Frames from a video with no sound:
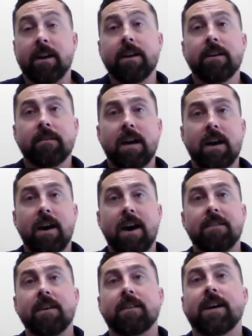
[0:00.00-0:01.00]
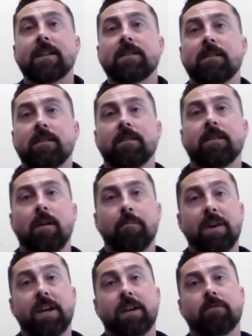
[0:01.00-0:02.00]
Gary. I think that's a
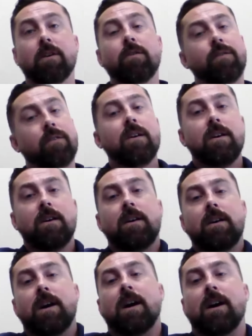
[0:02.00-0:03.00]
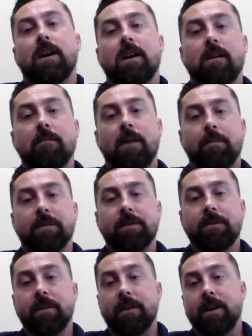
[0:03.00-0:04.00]
big growth
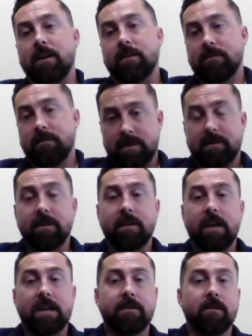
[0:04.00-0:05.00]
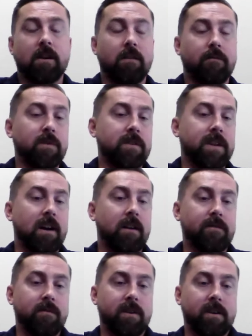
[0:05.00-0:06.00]
opportunity there. I see you're off mute now.
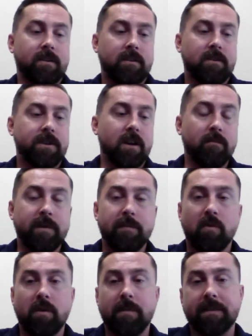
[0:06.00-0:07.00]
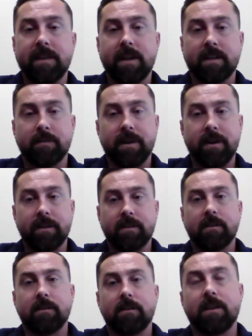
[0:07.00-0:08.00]
If you want to share a bit more about that experience
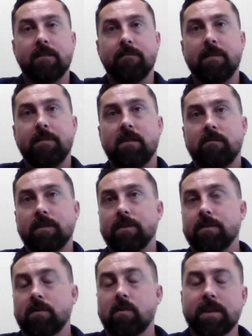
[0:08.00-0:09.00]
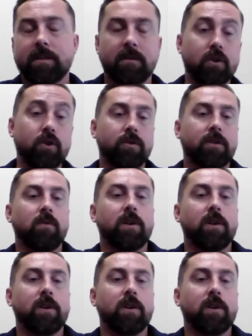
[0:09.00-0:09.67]
and maybe help with Newt's